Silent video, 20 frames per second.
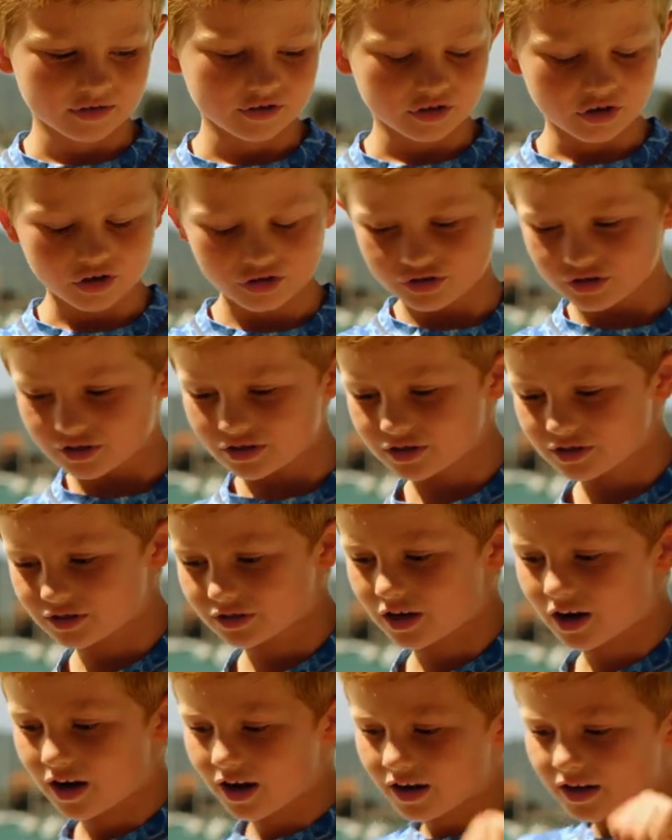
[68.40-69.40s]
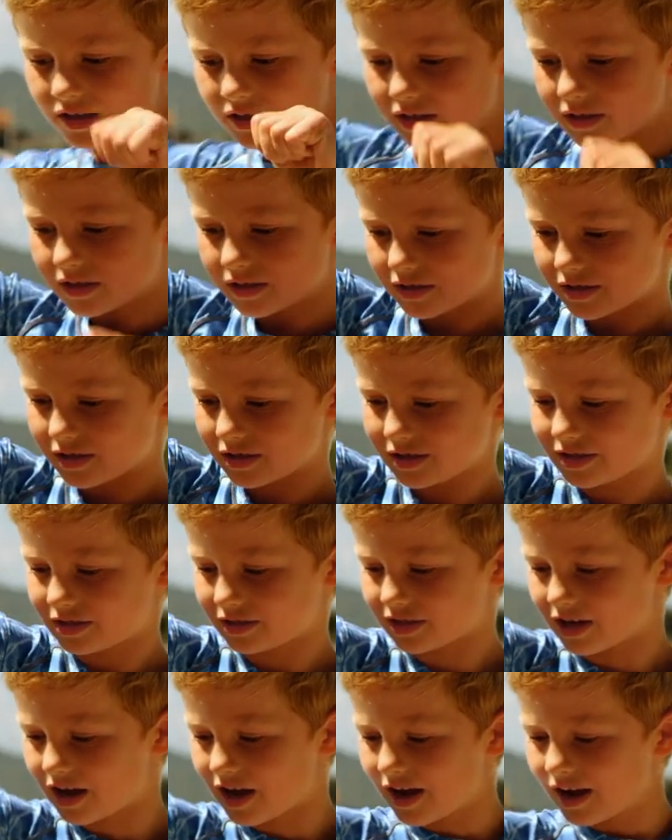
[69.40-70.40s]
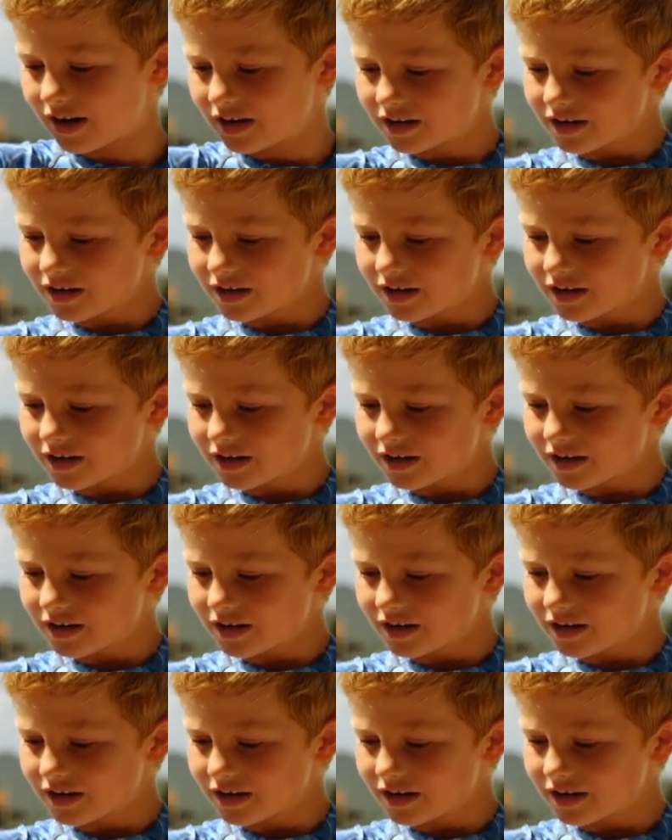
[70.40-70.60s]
Go to the side, to, to the side. side,